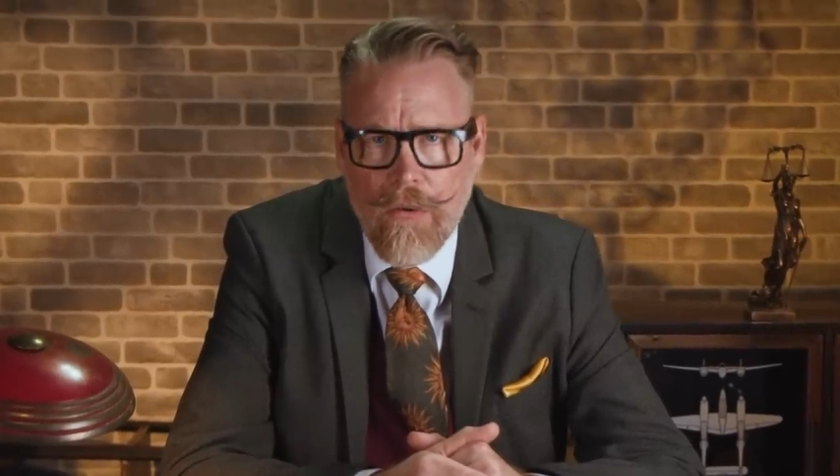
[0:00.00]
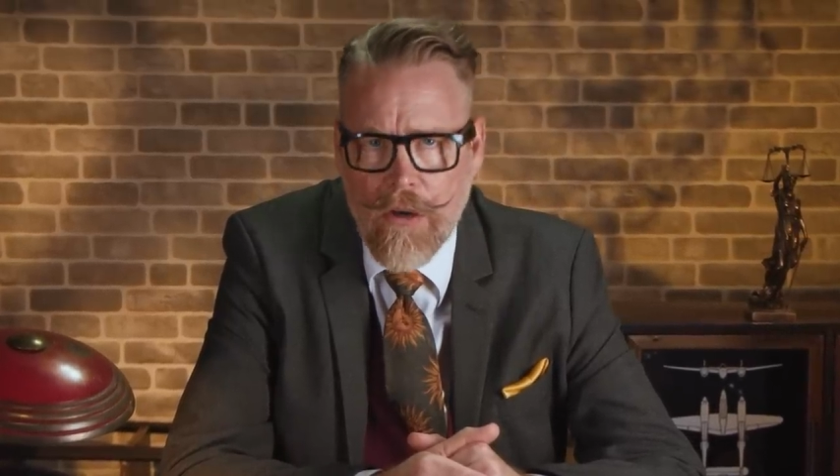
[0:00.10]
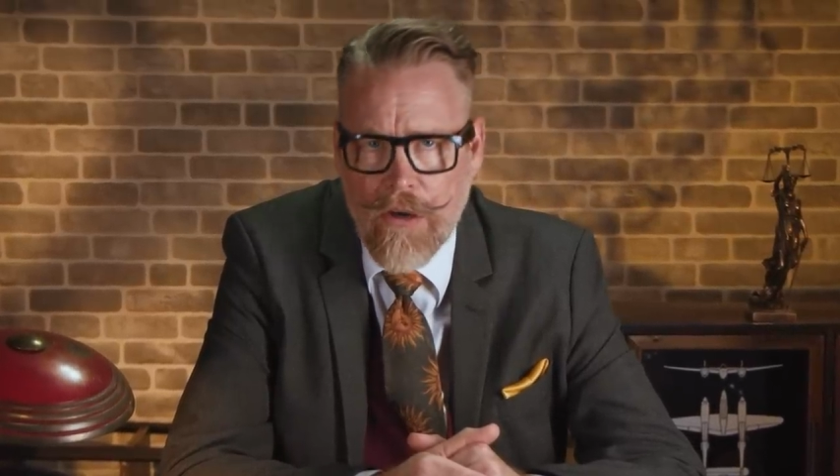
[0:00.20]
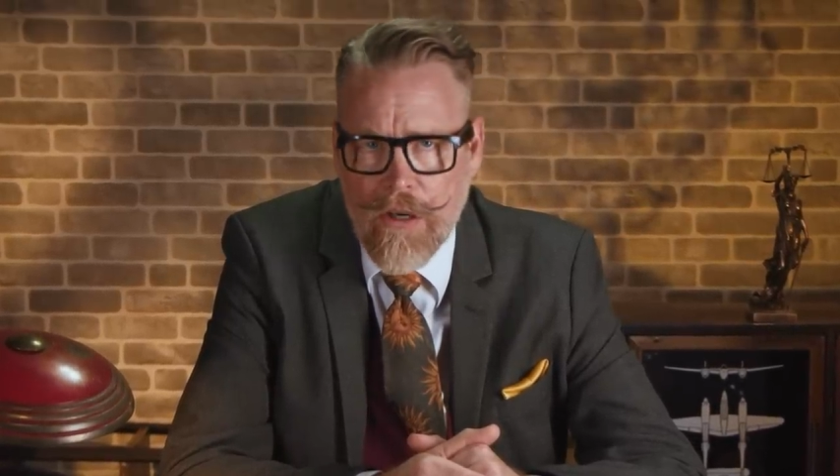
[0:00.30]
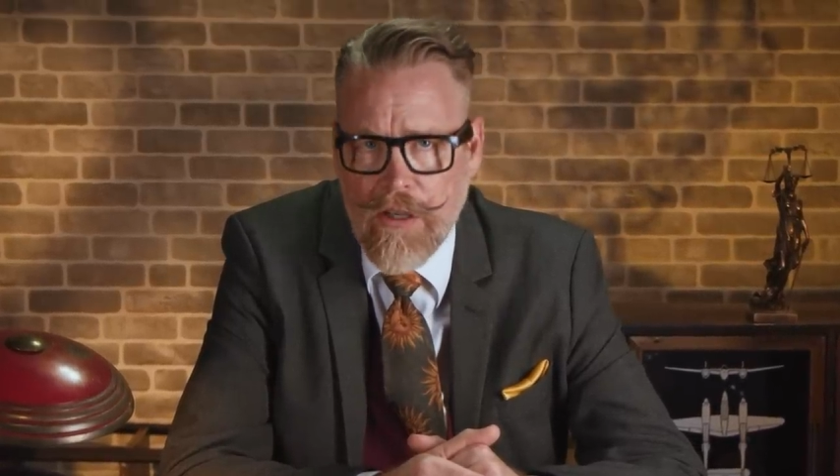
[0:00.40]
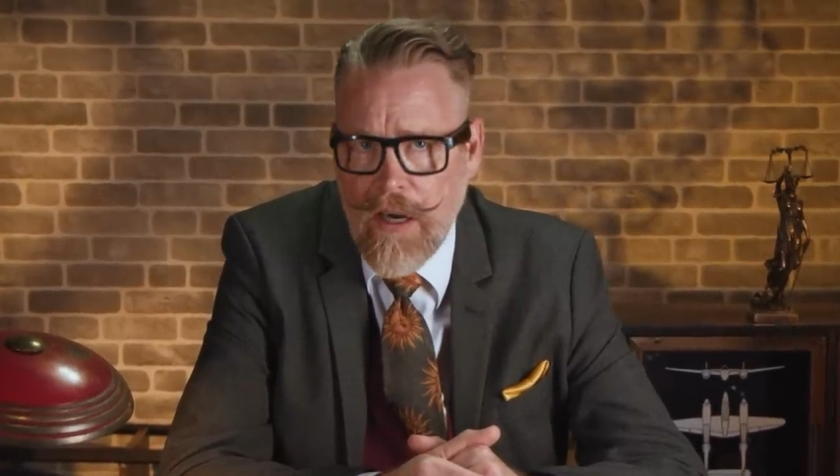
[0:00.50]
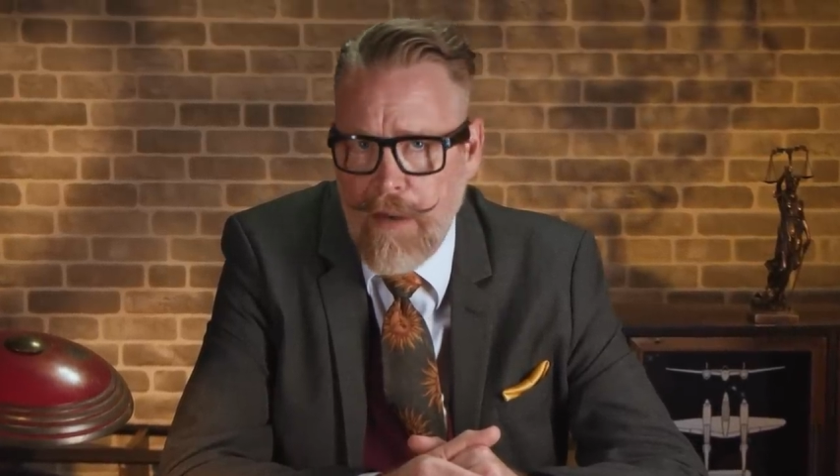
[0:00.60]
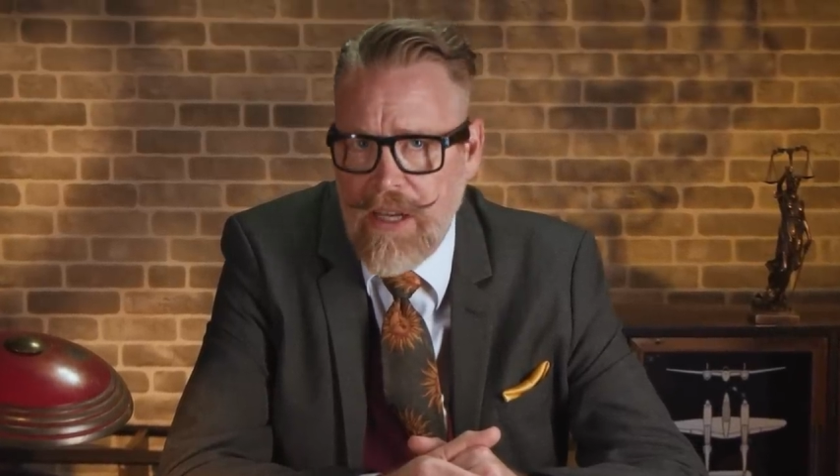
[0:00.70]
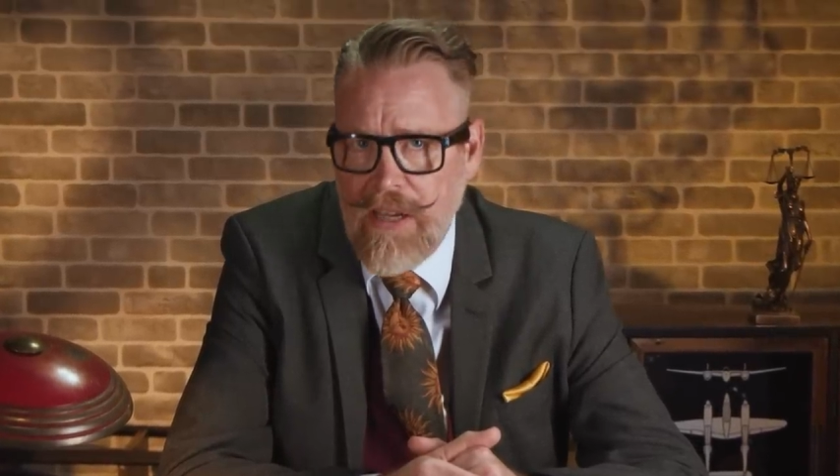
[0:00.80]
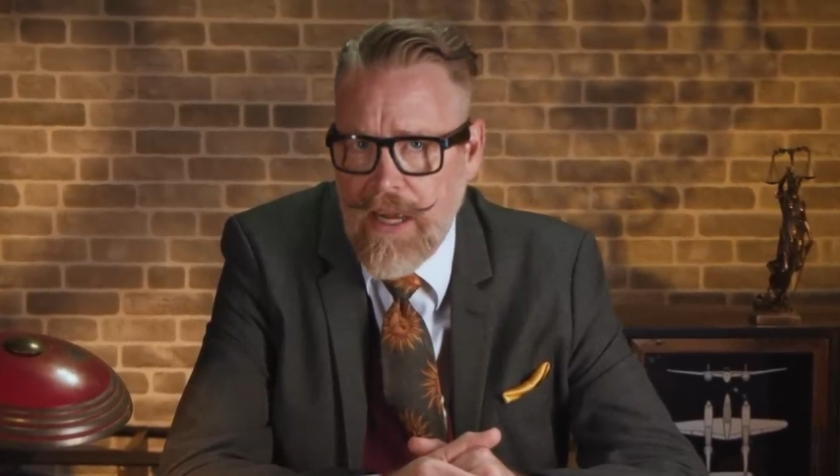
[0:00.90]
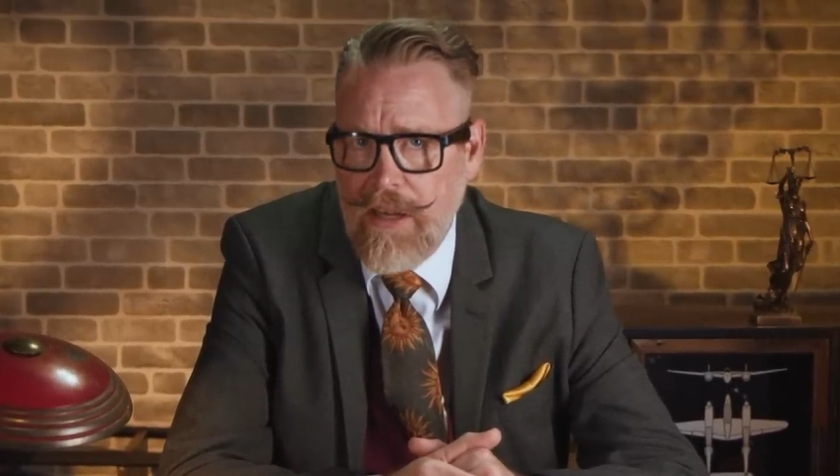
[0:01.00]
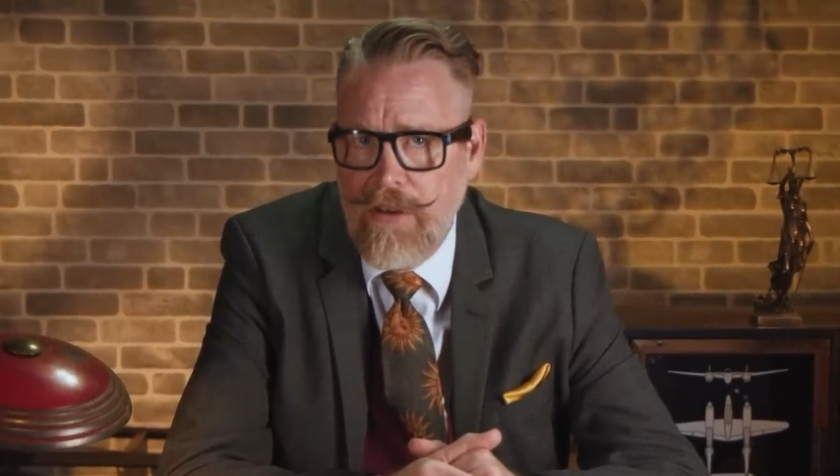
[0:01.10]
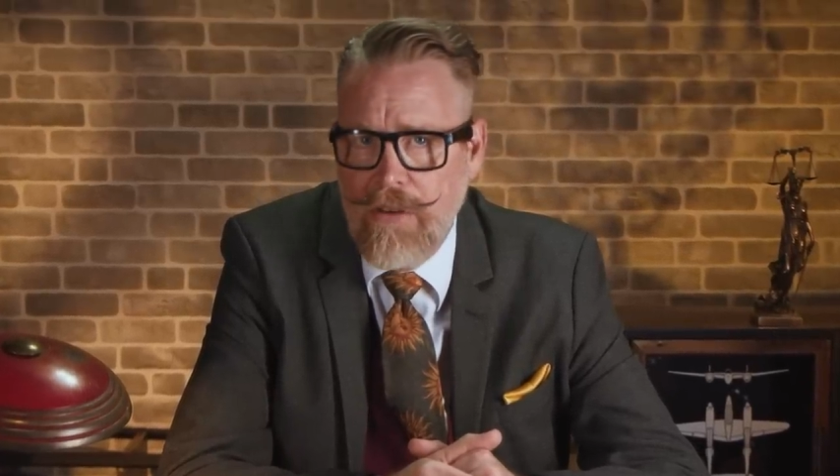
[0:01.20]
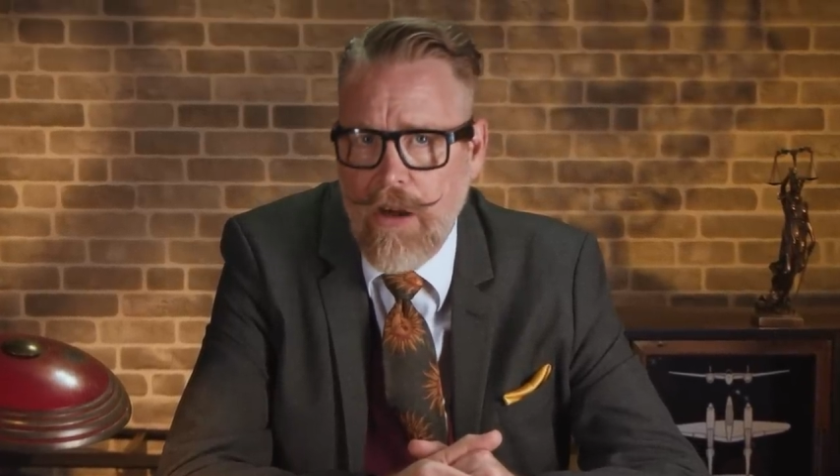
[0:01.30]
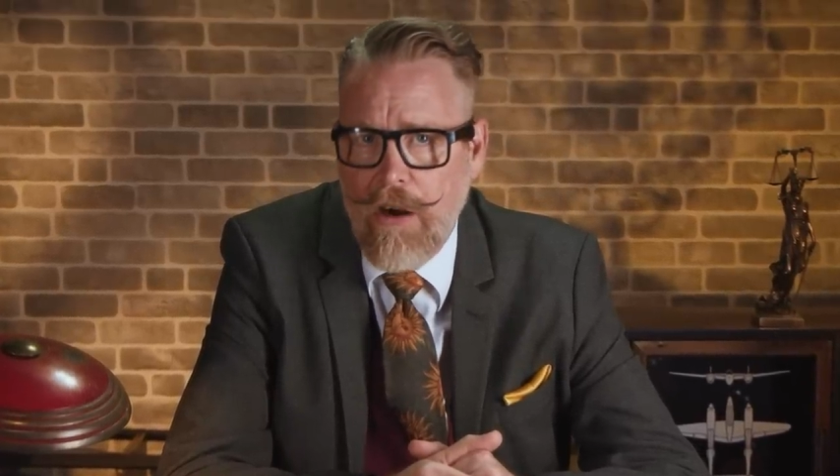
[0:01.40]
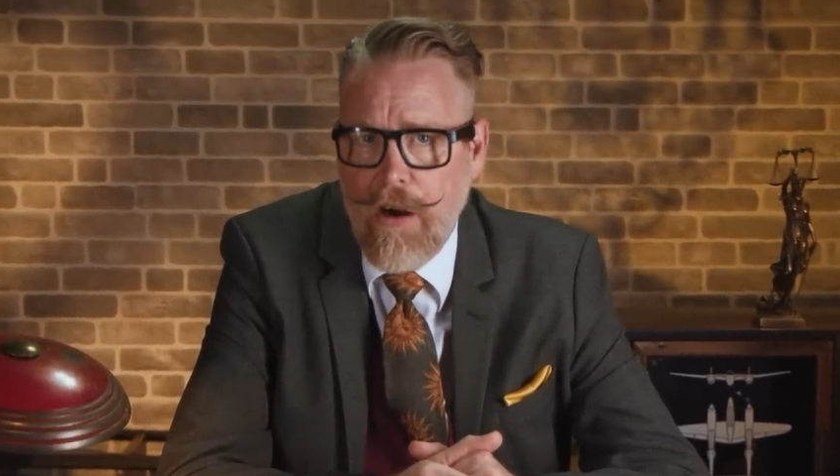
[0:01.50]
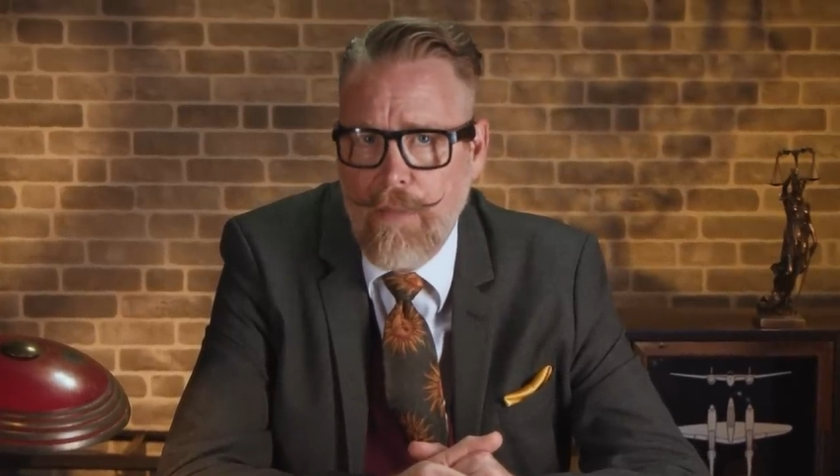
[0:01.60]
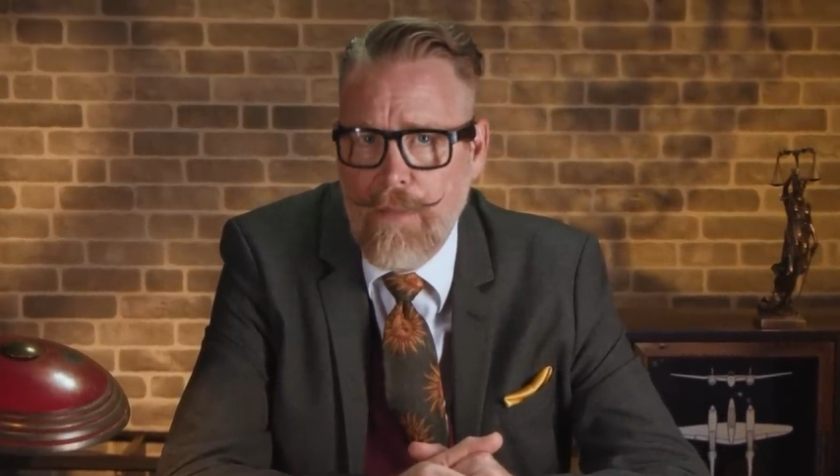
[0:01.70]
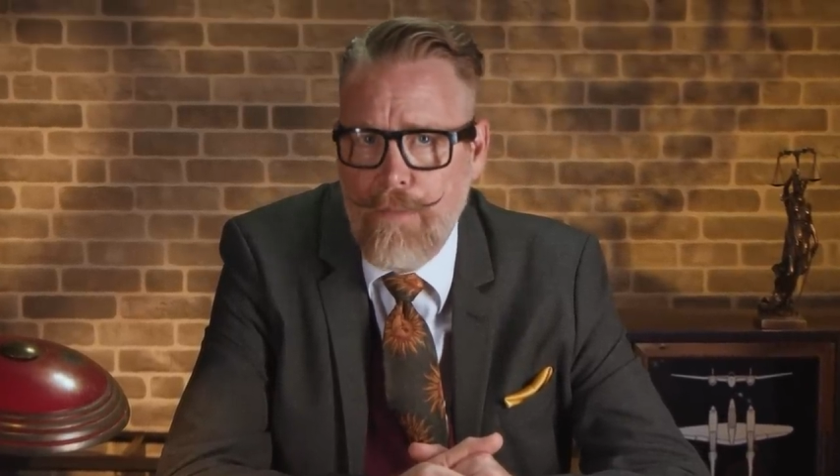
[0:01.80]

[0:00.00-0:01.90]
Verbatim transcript: ordered that I be taken to the army